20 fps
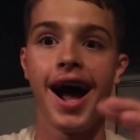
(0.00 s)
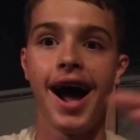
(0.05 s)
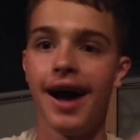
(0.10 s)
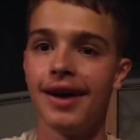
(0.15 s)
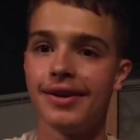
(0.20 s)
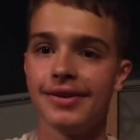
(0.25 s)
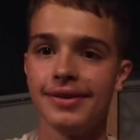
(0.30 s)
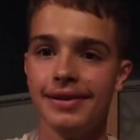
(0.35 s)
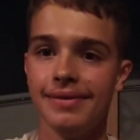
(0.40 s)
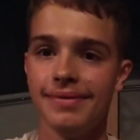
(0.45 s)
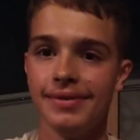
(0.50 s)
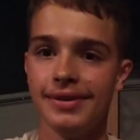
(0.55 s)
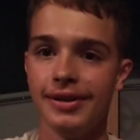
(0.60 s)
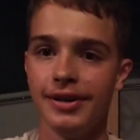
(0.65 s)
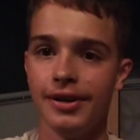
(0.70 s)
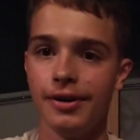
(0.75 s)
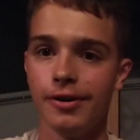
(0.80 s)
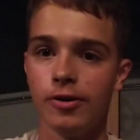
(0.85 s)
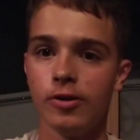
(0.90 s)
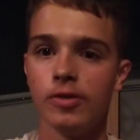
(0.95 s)
I don't even
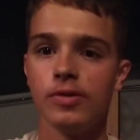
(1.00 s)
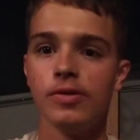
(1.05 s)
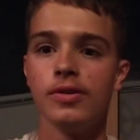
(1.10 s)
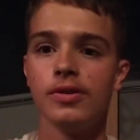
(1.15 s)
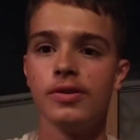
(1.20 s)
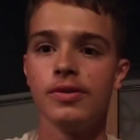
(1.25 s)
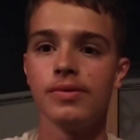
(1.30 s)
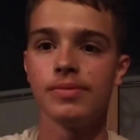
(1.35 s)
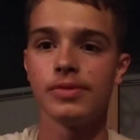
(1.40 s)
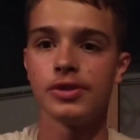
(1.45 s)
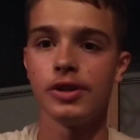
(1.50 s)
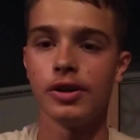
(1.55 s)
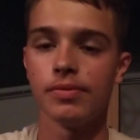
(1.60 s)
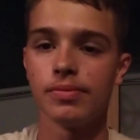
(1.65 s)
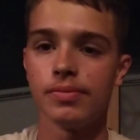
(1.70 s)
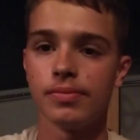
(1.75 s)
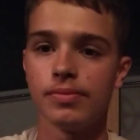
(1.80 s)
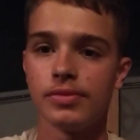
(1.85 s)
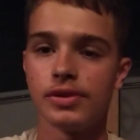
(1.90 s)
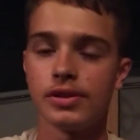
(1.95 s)
know.
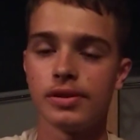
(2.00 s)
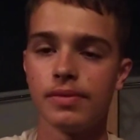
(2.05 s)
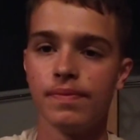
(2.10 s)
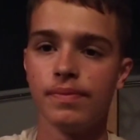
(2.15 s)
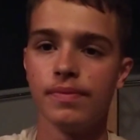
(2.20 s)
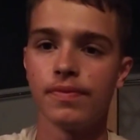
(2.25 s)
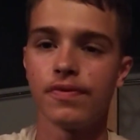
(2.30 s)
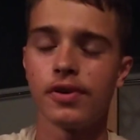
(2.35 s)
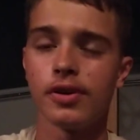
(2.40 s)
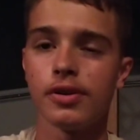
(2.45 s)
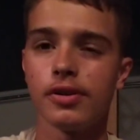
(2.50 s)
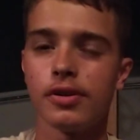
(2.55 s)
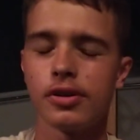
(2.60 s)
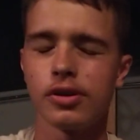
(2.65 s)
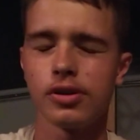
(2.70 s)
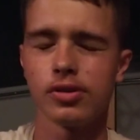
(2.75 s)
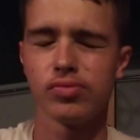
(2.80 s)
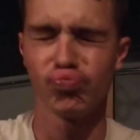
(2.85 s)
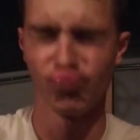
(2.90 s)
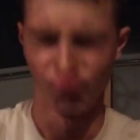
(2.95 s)
So, some
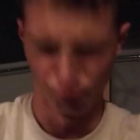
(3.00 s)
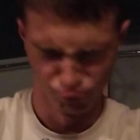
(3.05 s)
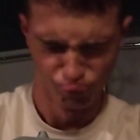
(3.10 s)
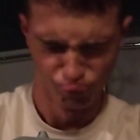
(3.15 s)
further...